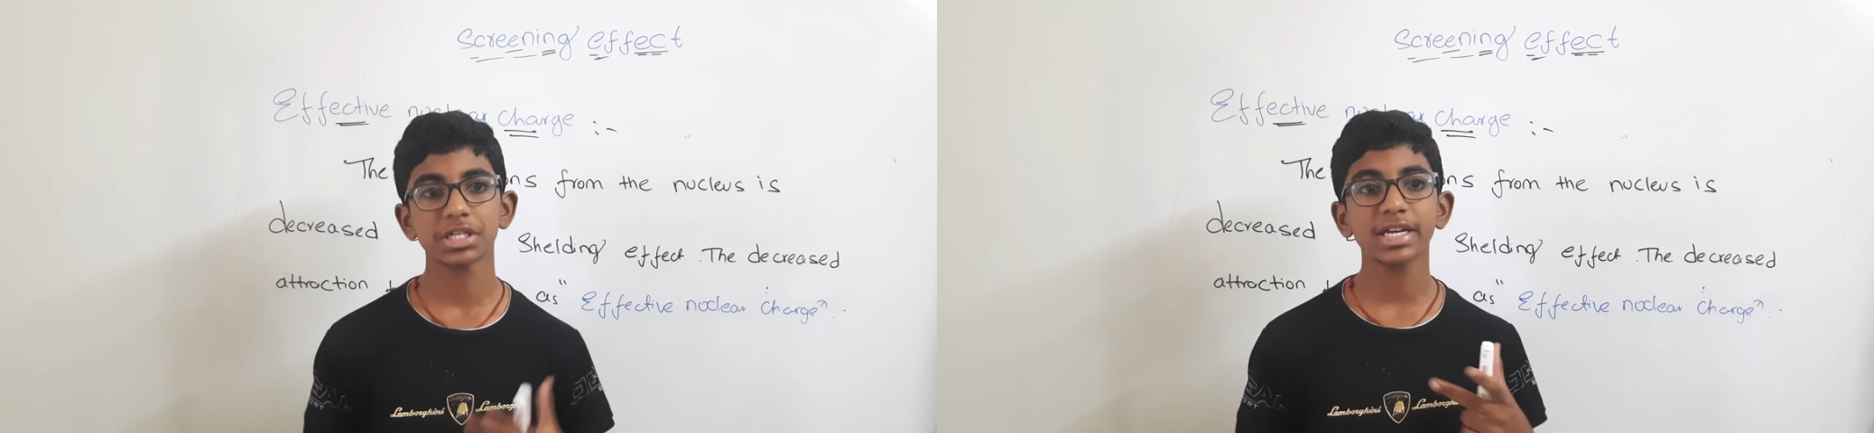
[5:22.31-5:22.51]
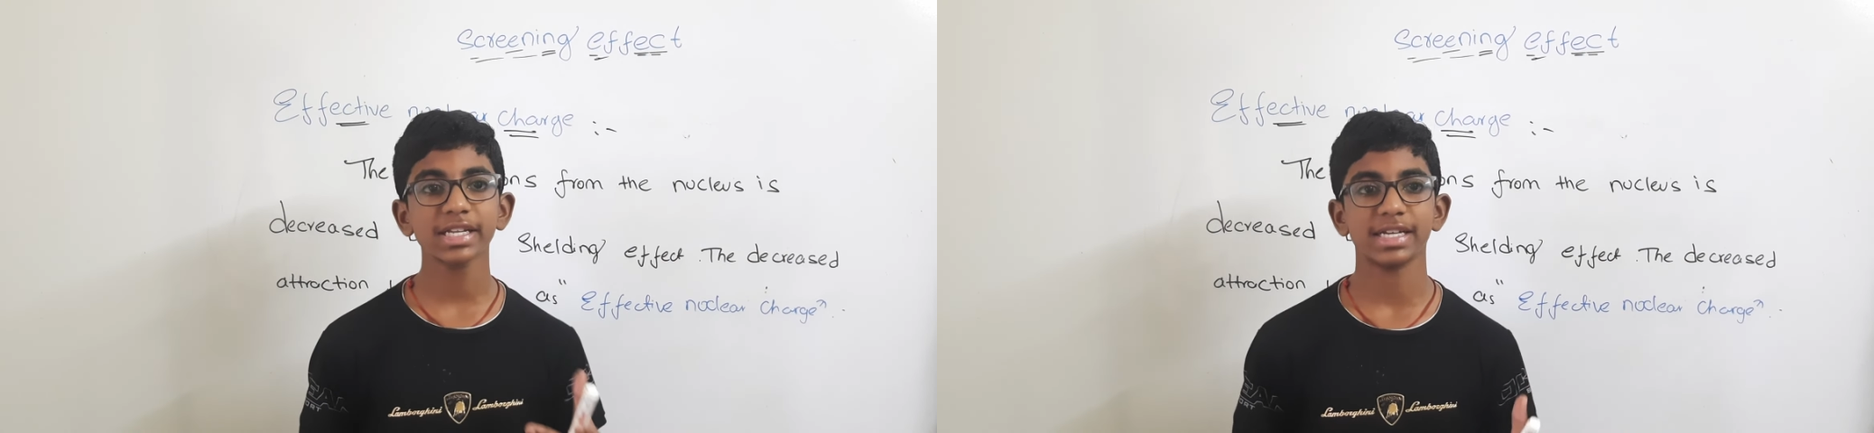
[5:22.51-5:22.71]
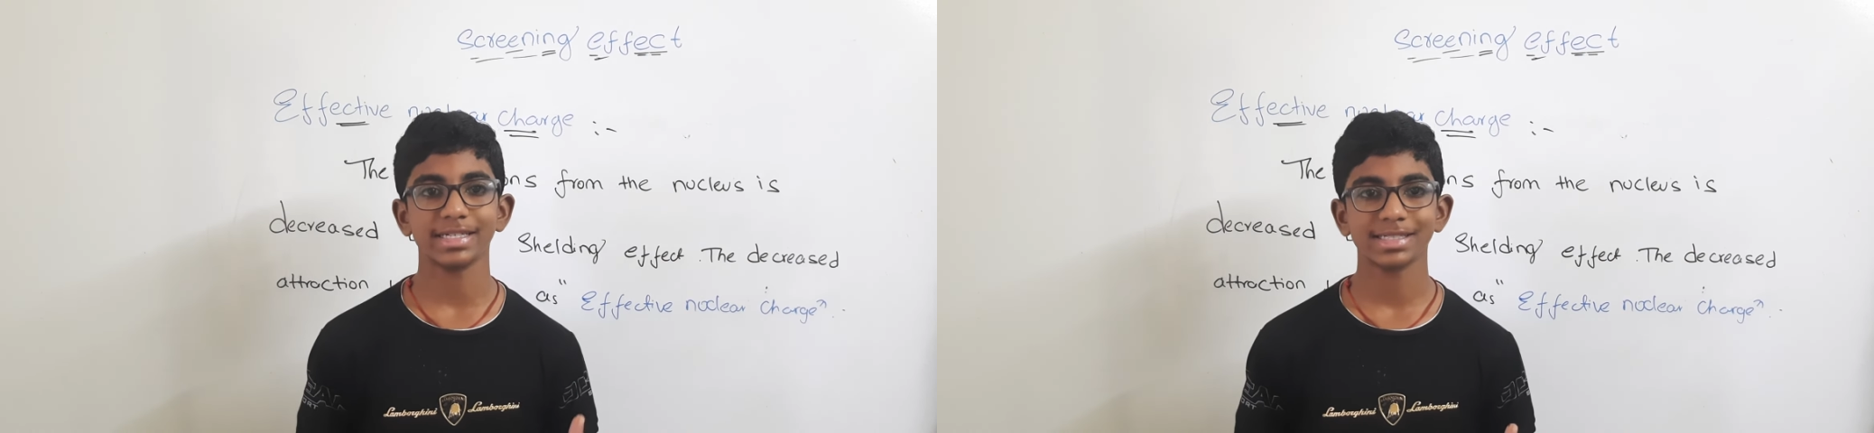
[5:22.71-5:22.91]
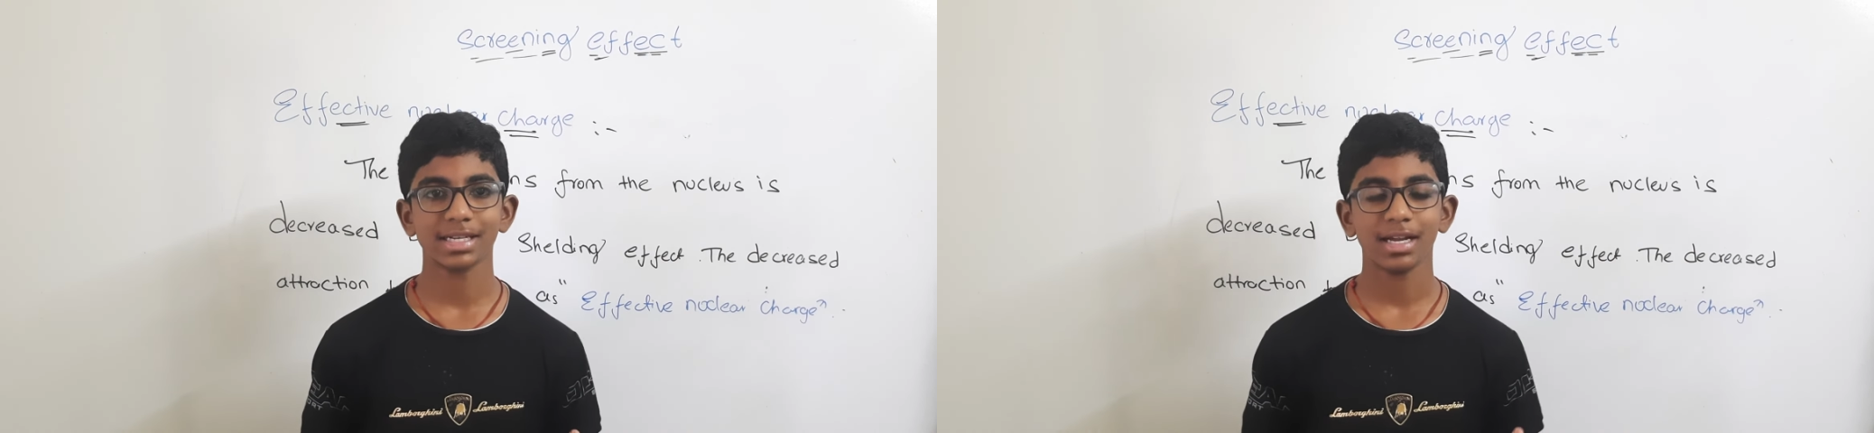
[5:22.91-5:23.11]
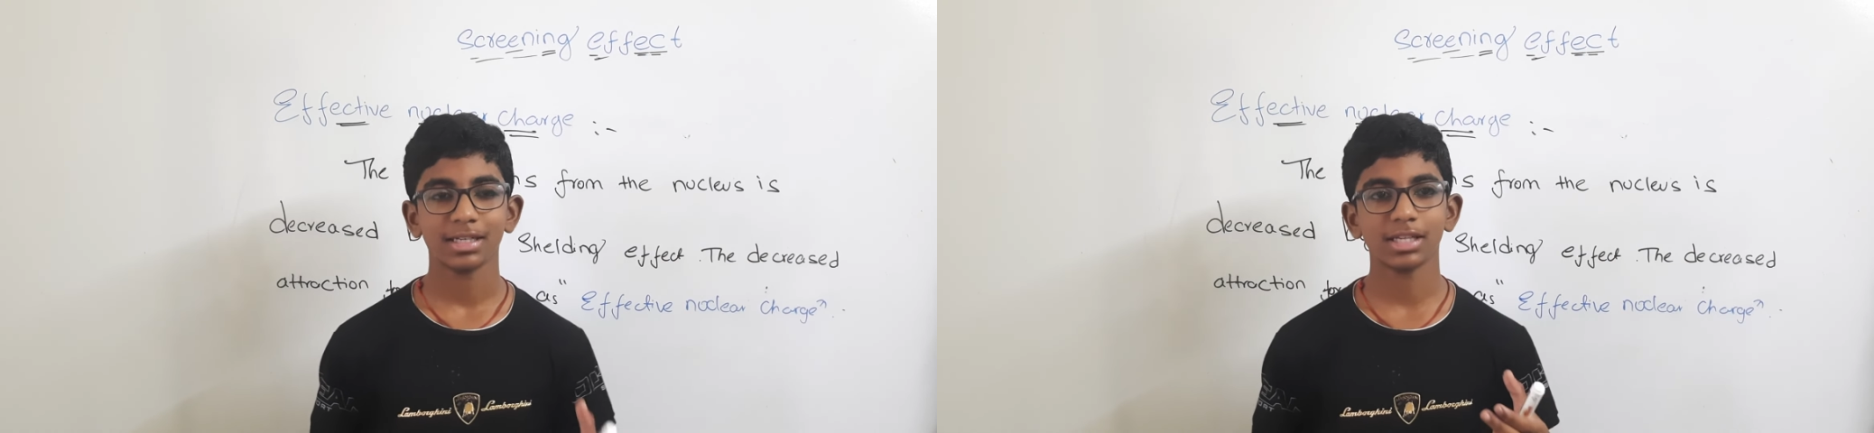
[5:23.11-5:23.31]

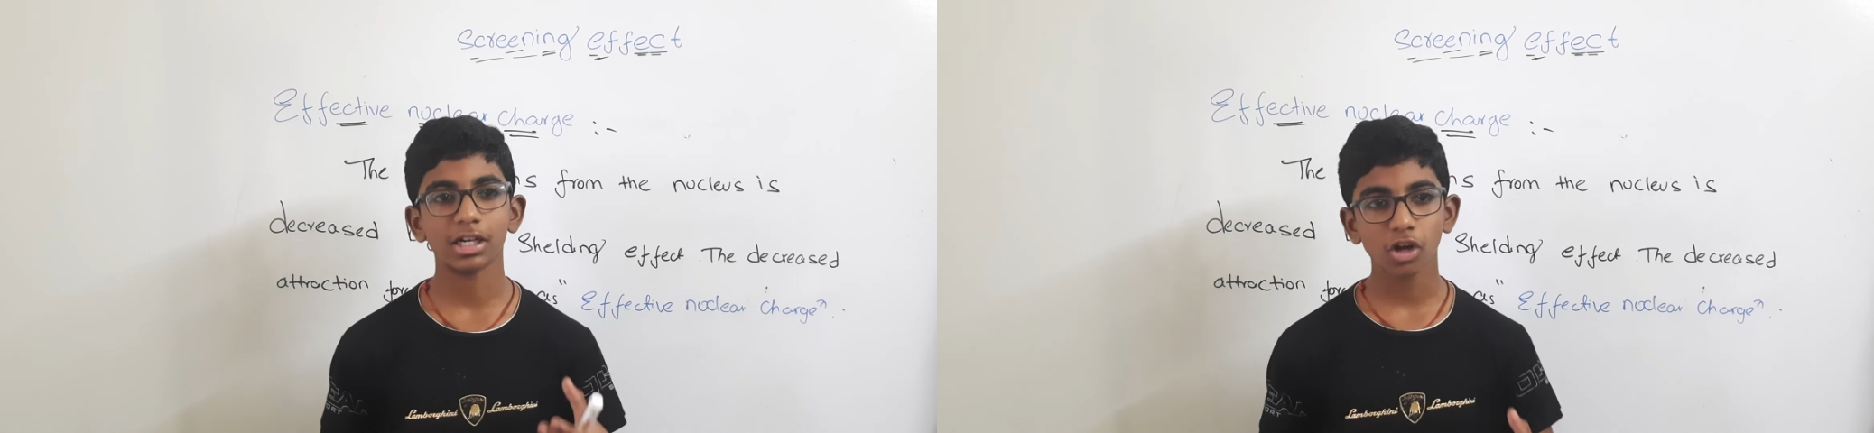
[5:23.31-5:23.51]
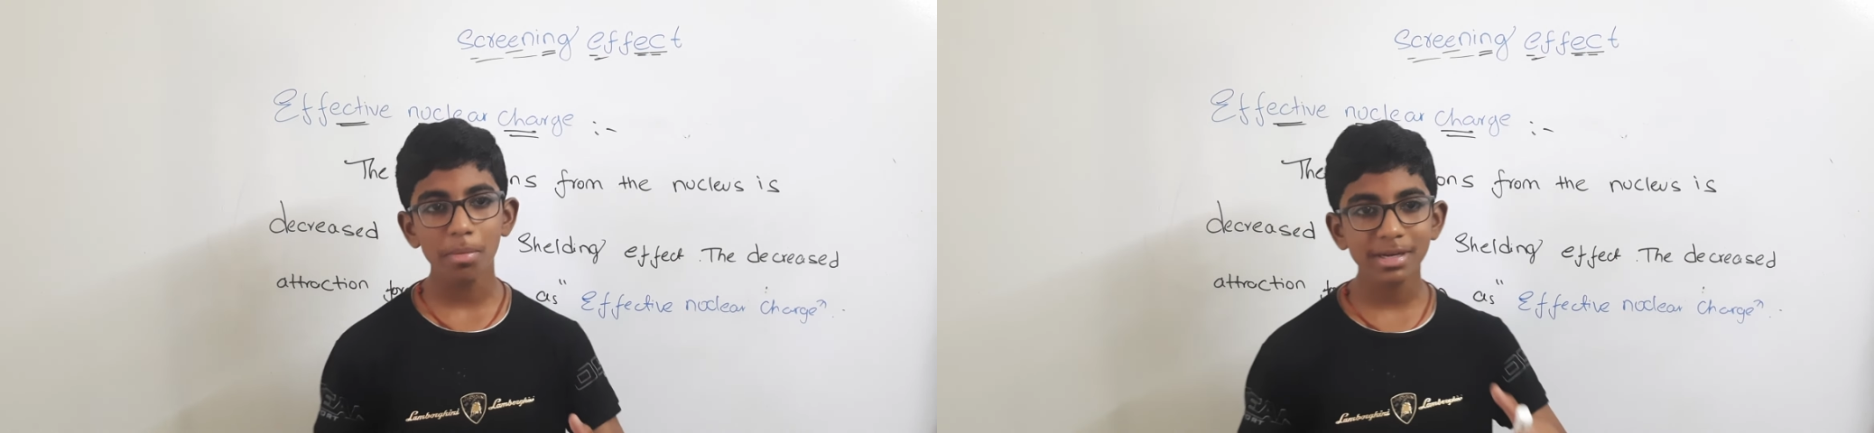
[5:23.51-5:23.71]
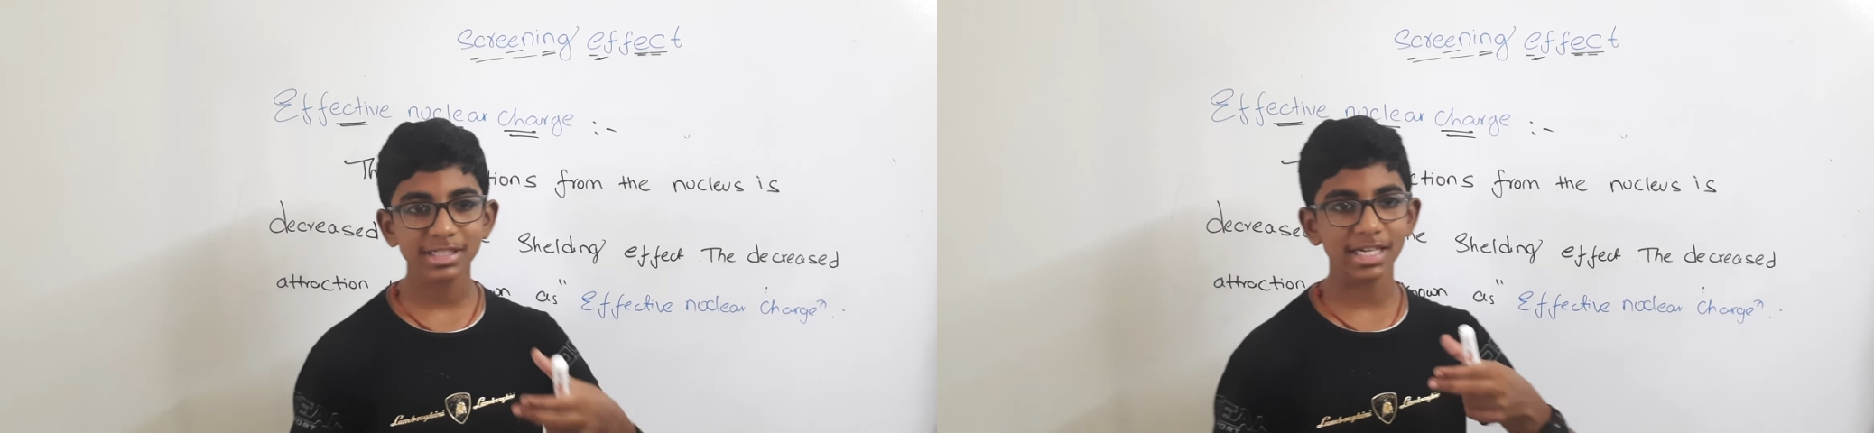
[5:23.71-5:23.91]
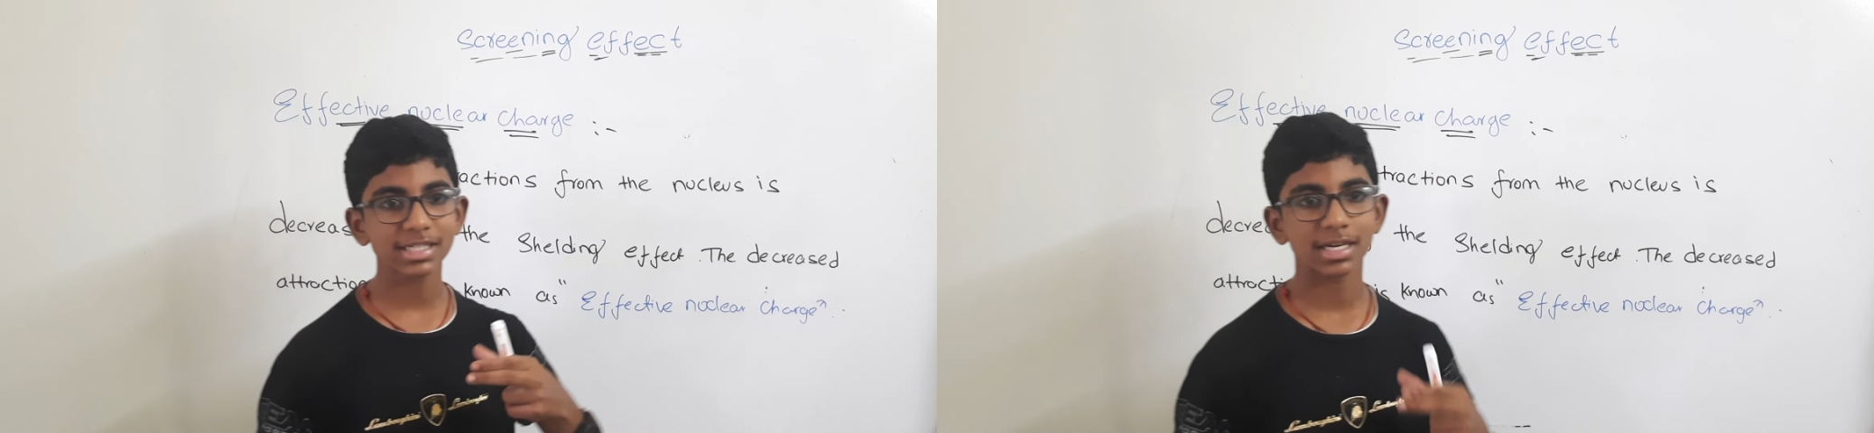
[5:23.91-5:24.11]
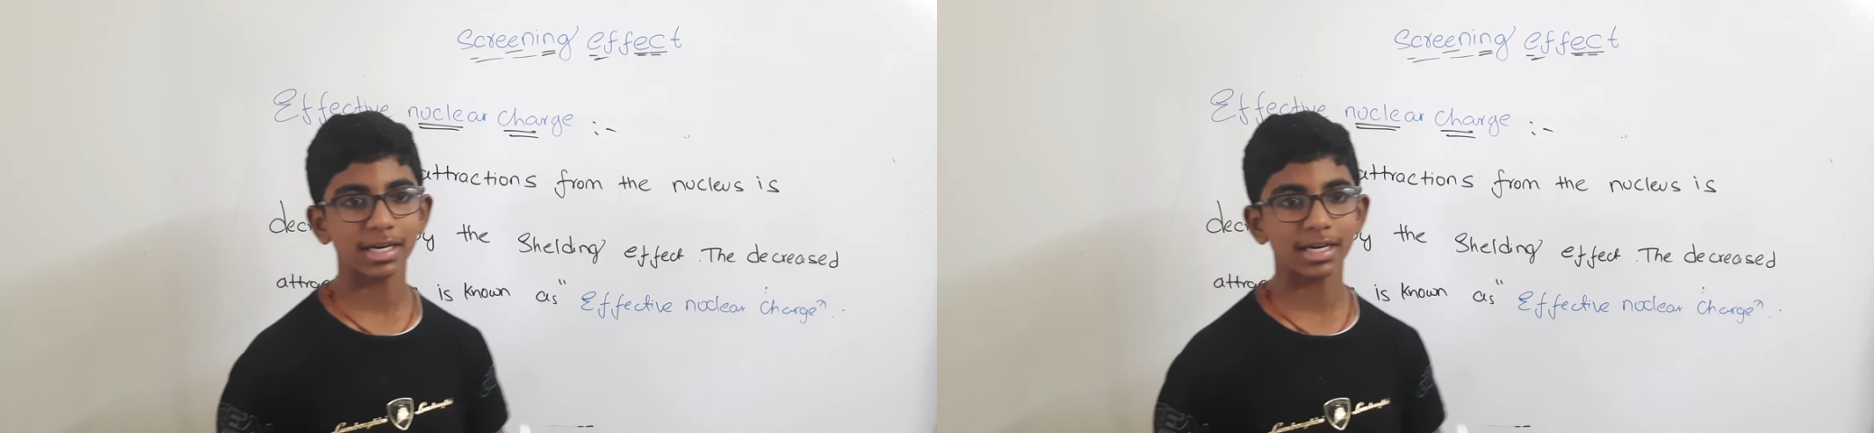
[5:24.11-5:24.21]
increases, the atomic size